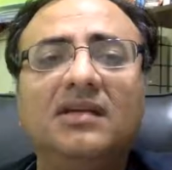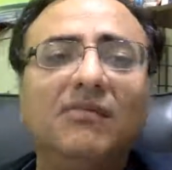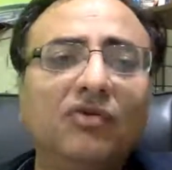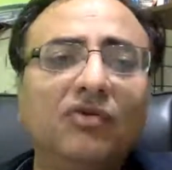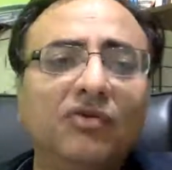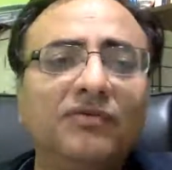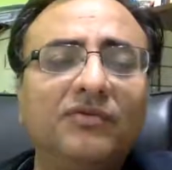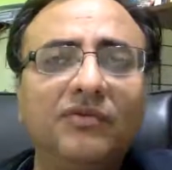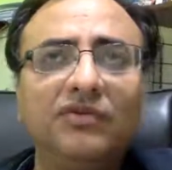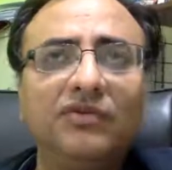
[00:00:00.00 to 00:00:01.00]
come
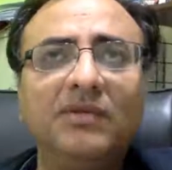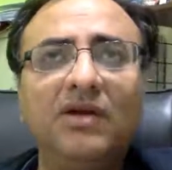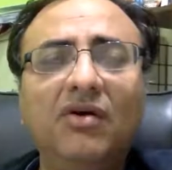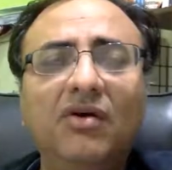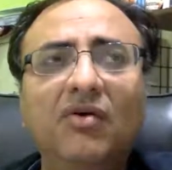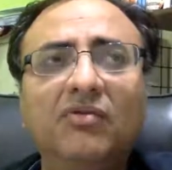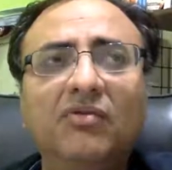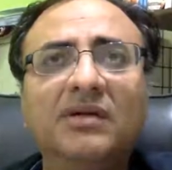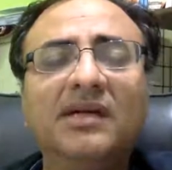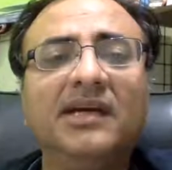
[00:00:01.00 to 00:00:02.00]
over to my home
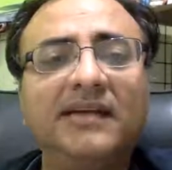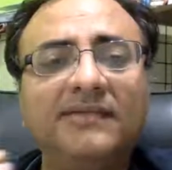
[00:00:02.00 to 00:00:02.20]
and